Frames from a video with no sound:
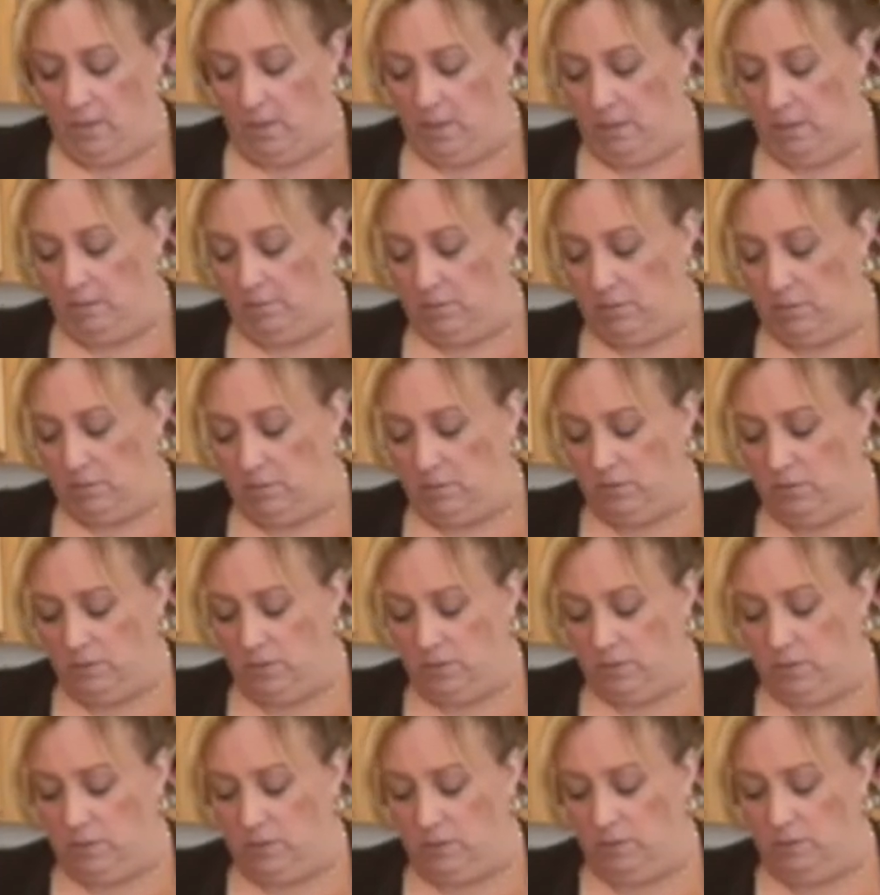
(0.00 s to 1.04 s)
And I'm just
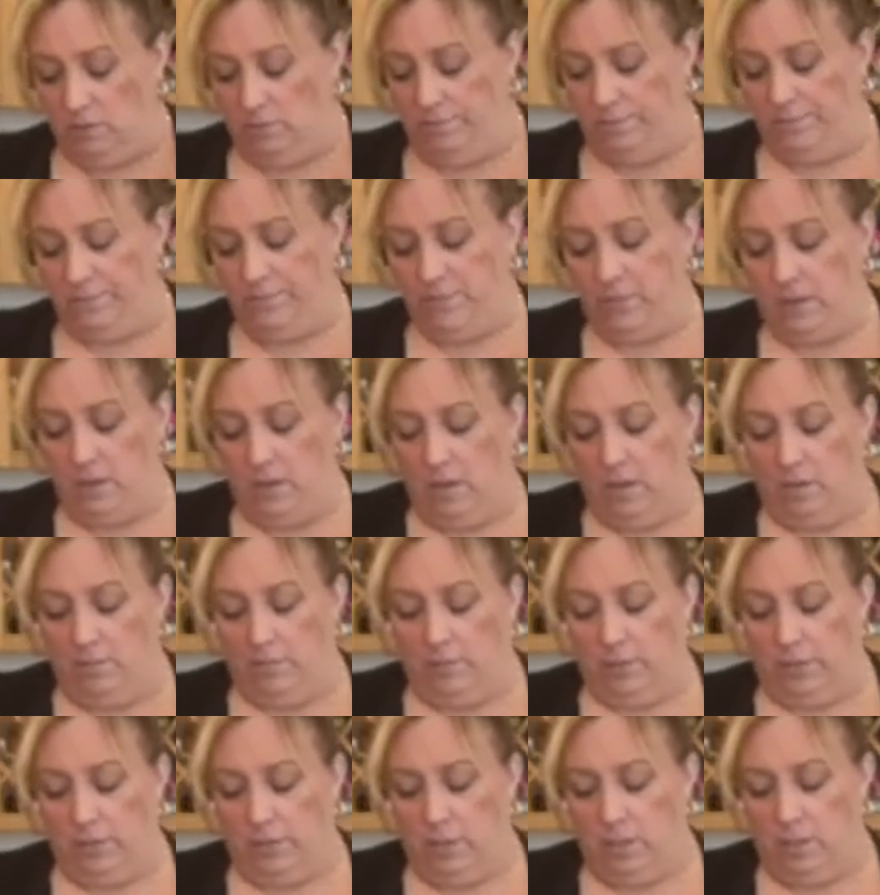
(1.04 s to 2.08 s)
going to
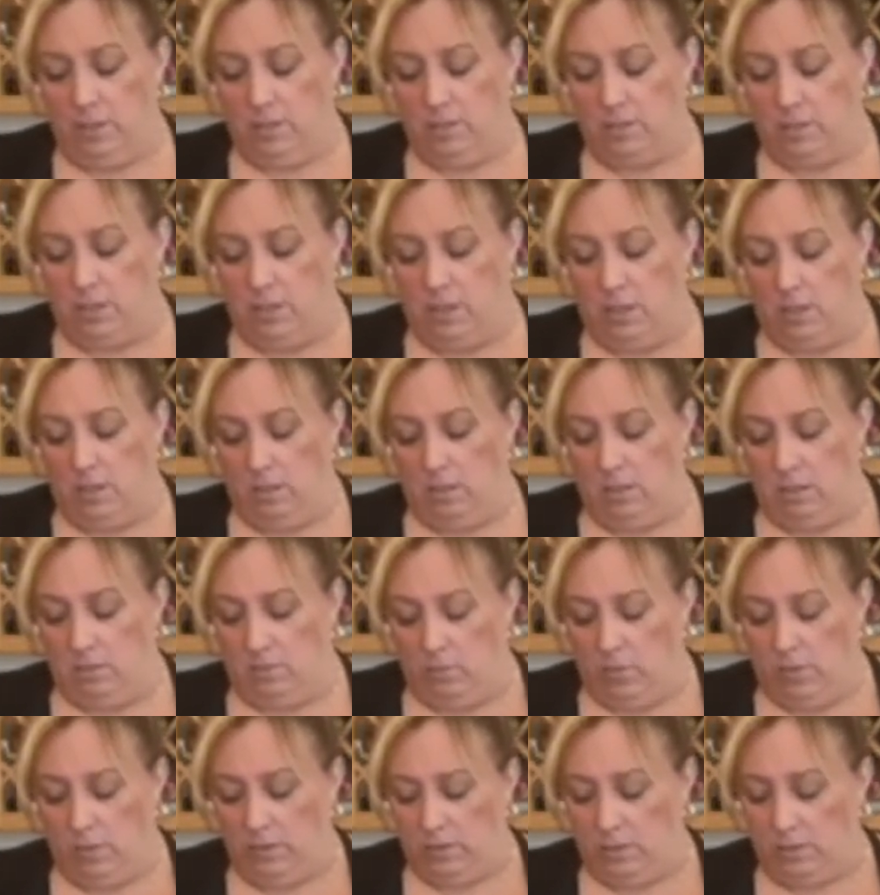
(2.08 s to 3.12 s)
put these all
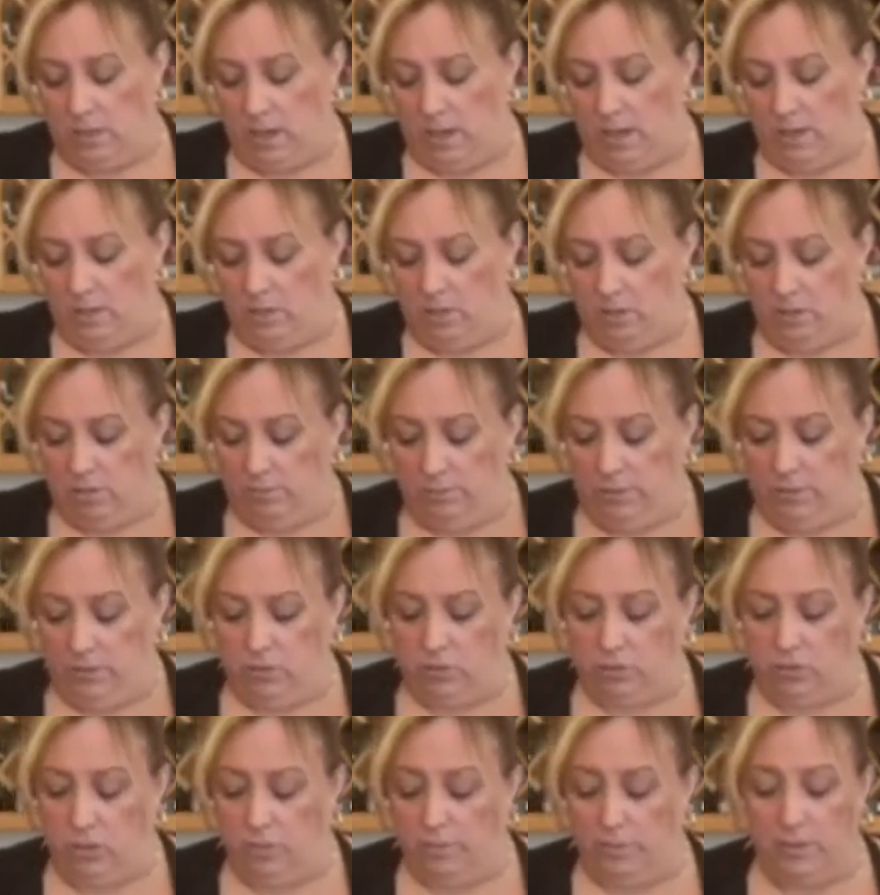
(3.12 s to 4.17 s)
on one side. You can put the
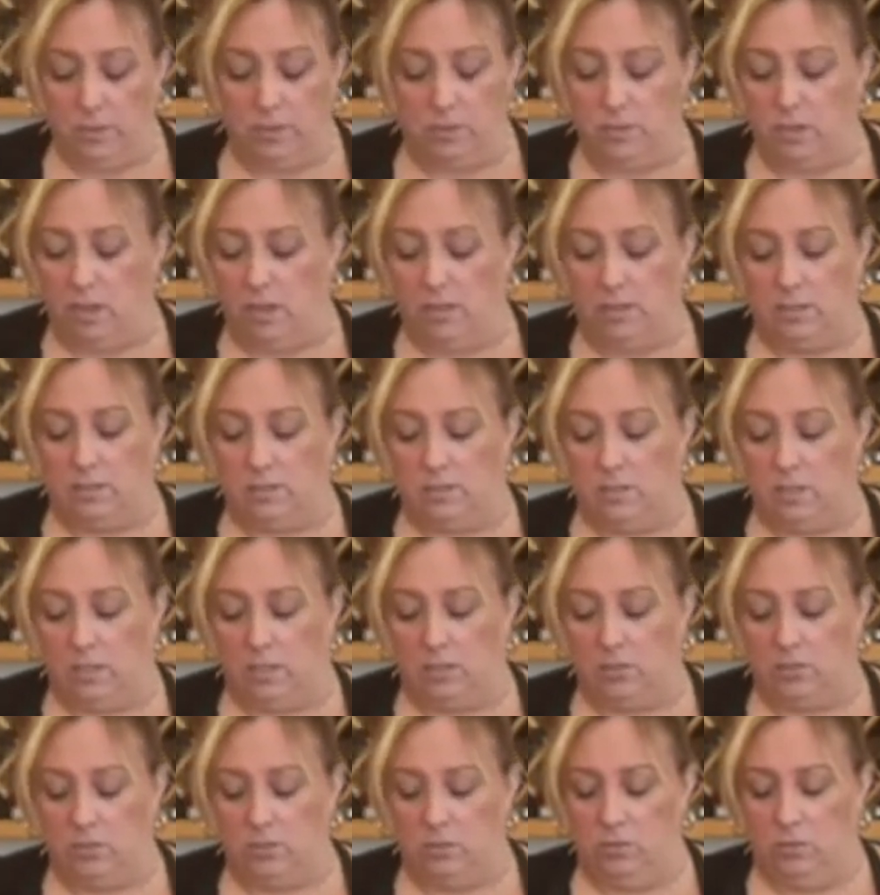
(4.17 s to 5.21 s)
strawberries on as
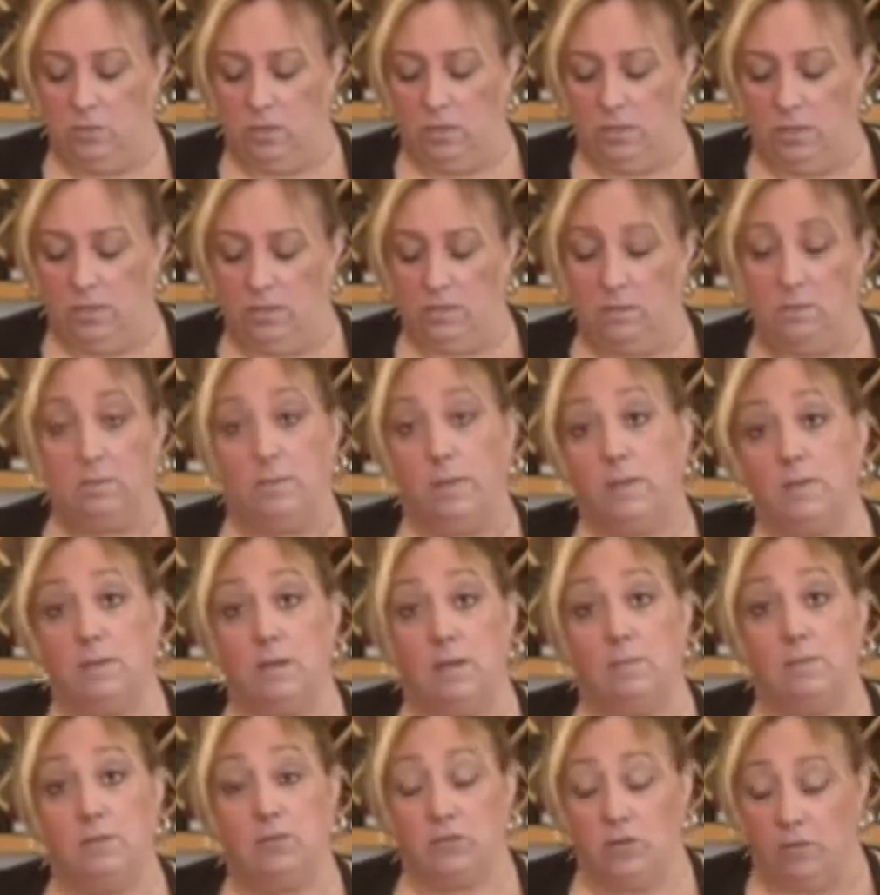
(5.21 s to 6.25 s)
thick as you want. It depends
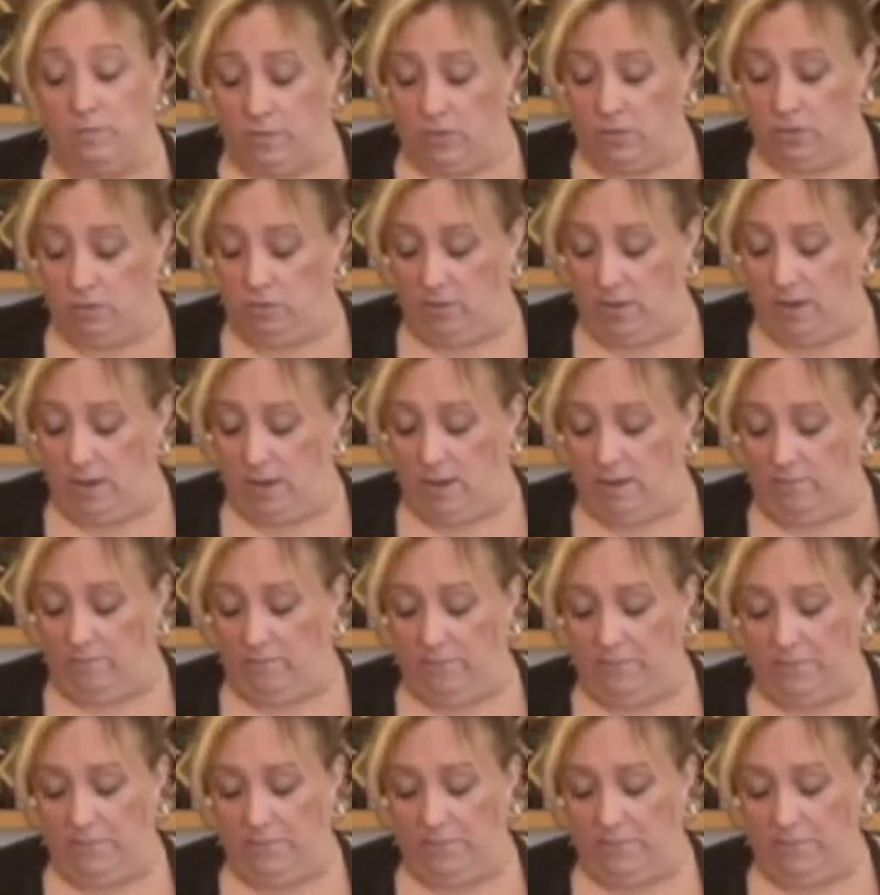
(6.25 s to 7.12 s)
on how many strawberries you have.